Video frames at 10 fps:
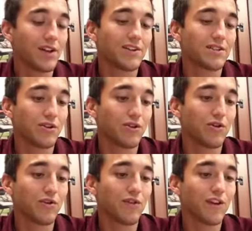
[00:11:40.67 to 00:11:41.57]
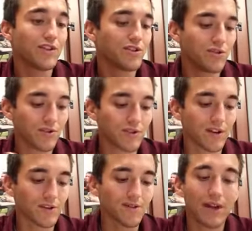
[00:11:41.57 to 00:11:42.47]
So French 2 is
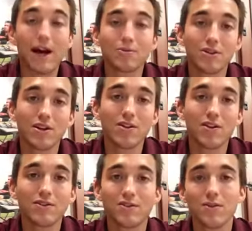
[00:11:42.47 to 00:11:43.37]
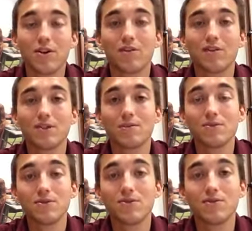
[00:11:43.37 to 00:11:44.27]
also an option on there. So we know for some
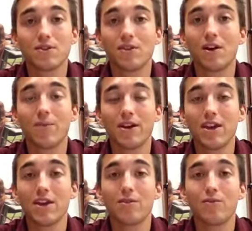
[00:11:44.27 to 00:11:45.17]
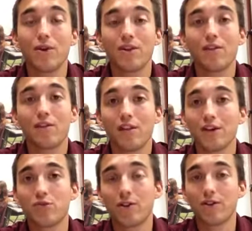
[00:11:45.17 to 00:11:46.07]
students they're coming in with
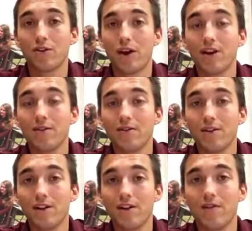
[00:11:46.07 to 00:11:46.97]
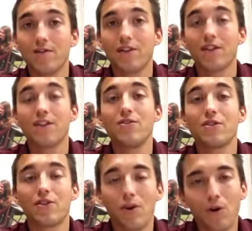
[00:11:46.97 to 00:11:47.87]
French 1 credit. You
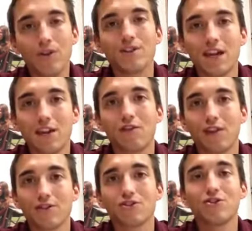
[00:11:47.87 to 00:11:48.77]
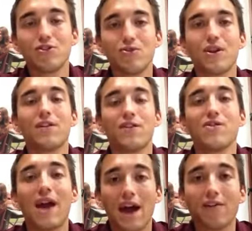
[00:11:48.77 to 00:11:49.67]
can only take French 2 if
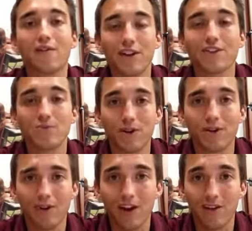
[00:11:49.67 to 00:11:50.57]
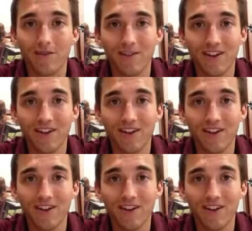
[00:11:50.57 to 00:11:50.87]
you have French 1 credit.